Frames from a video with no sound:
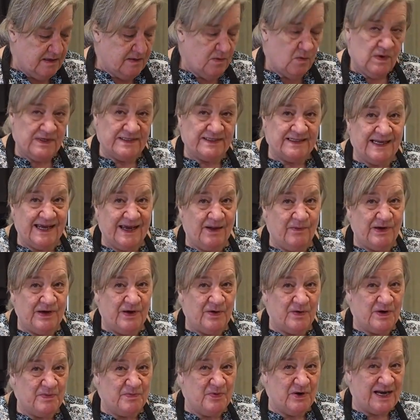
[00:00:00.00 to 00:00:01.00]
Once again, we don't
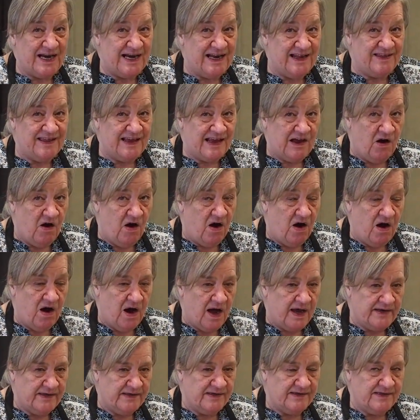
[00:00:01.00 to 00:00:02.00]
want to put anything
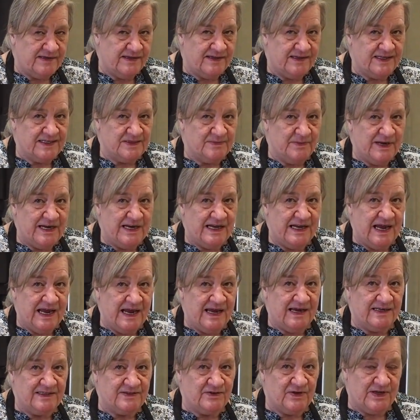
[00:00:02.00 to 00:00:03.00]
hot into this many
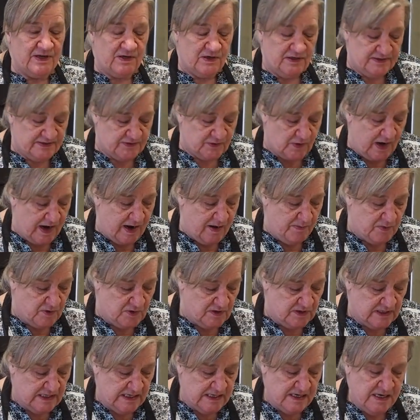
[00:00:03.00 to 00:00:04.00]
eggs or they could scramble.
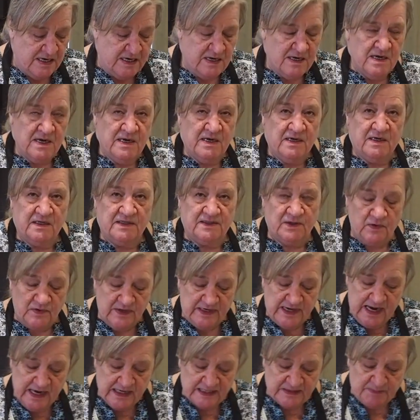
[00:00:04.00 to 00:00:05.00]
So the
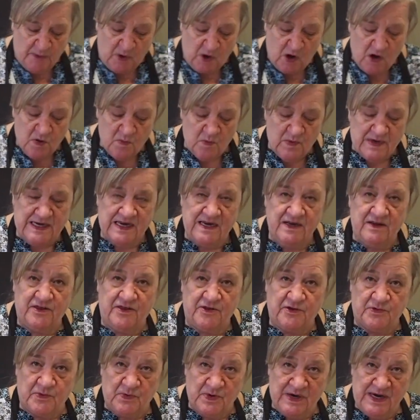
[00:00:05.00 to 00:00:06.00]
next part, we need
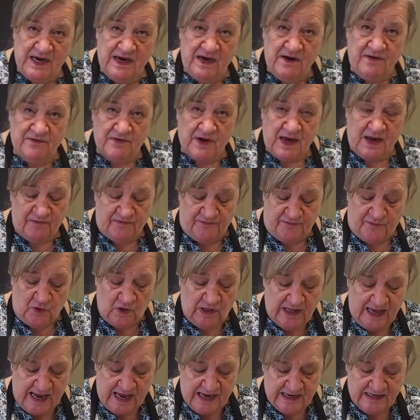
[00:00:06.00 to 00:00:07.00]
3 full
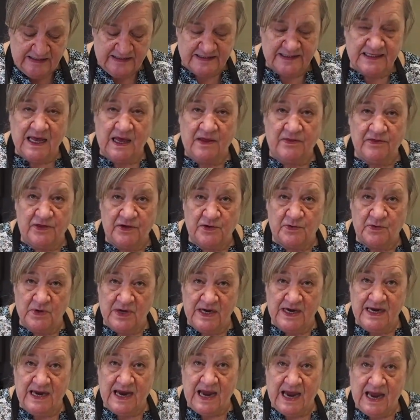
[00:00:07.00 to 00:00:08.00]
eggs and
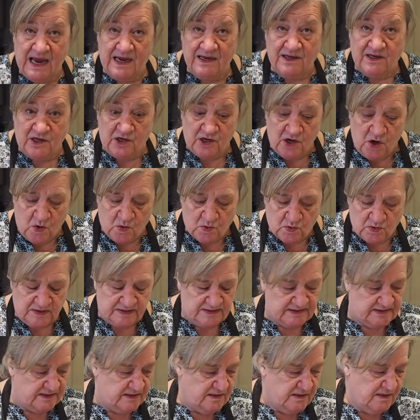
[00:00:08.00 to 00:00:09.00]
3 egg
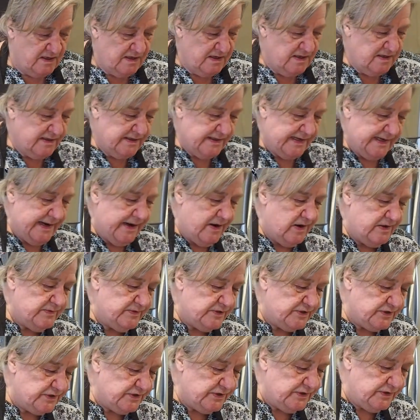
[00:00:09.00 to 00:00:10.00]
yolks. Now I'm
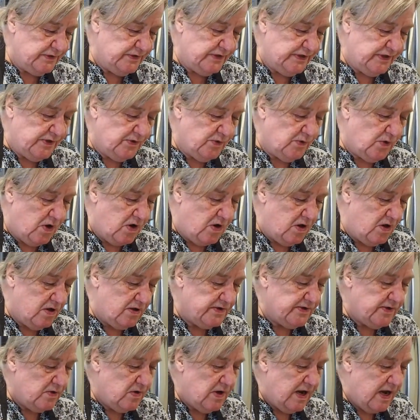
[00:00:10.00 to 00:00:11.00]
sure you all
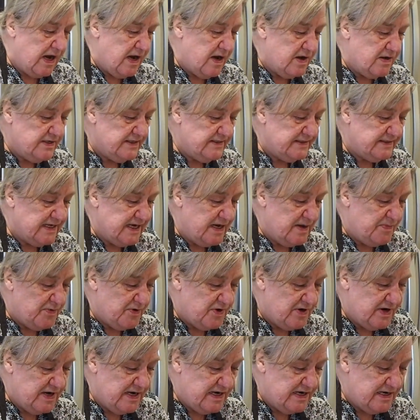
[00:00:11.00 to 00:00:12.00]
know how to
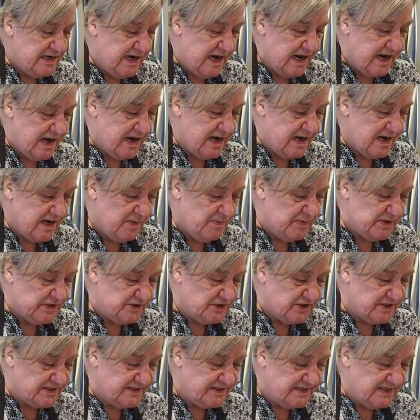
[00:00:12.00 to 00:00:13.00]
separate an egg, but
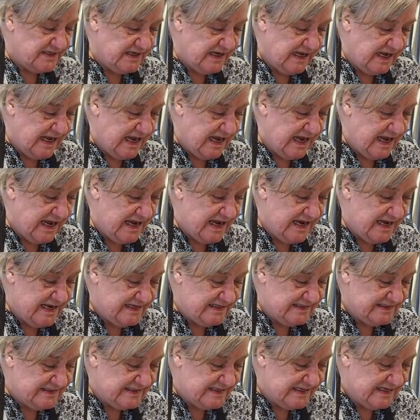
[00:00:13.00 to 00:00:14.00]
just in
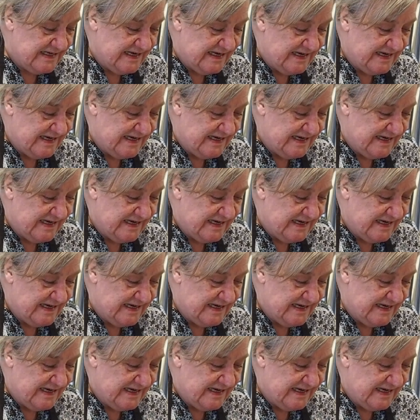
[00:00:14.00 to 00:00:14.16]
case,